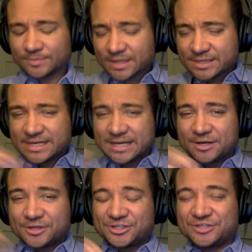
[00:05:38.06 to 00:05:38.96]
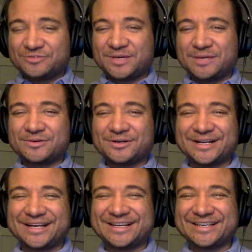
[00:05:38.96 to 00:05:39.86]
take out a sheet of paper
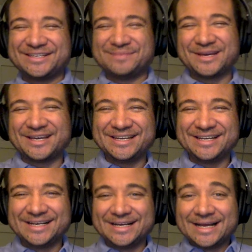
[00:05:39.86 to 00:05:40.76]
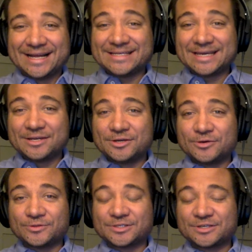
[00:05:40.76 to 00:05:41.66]
and a pen and take
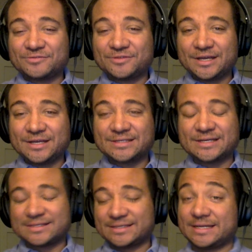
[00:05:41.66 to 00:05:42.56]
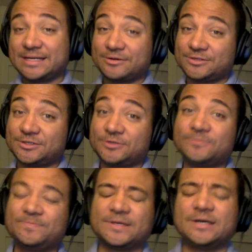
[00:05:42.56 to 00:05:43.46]
notes of things that stand out to you,
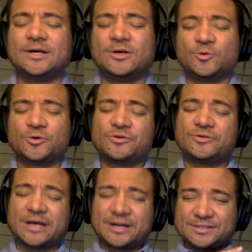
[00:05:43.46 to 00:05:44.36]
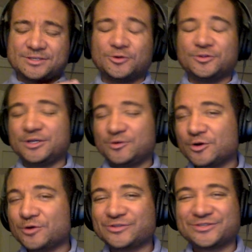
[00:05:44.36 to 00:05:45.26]
whether that is golden
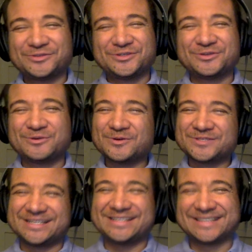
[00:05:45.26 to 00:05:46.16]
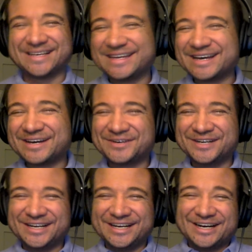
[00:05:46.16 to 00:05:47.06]
quotes, which are quotes that stand out,
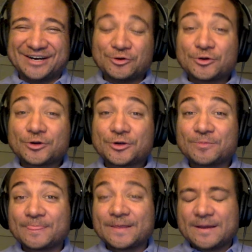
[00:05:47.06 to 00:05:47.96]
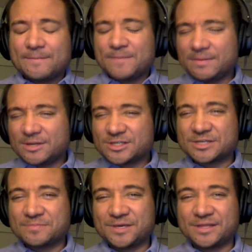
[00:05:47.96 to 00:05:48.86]
or maybe just
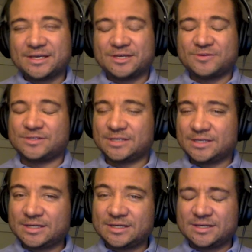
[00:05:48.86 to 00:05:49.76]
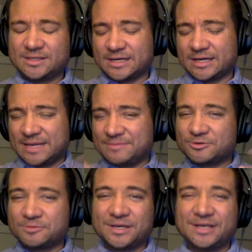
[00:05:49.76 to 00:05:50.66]
something that you see that keeps
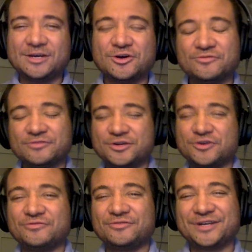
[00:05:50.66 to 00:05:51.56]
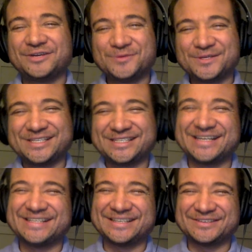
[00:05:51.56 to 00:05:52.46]
repeating over and over and really
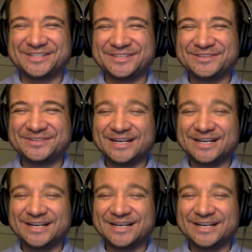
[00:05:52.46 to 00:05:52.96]
stands out to you.